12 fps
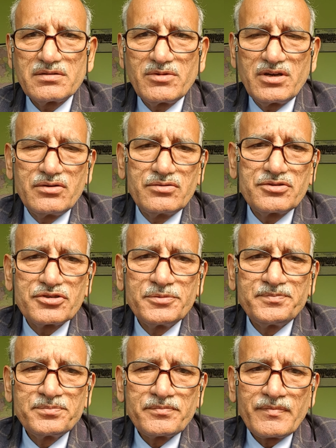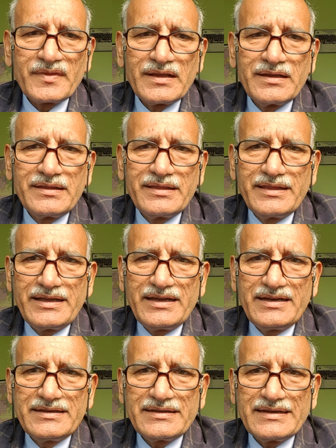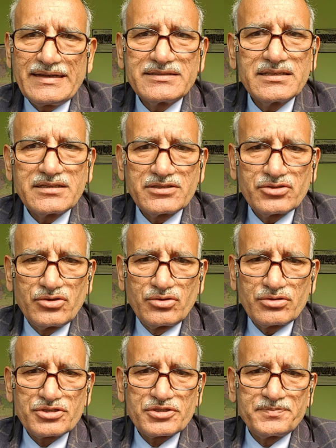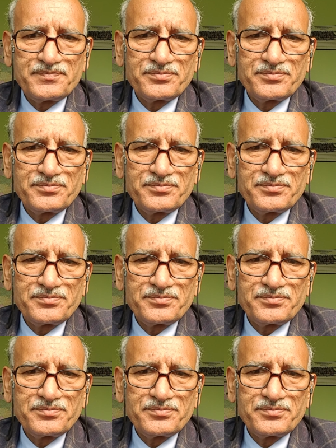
about land as a resource,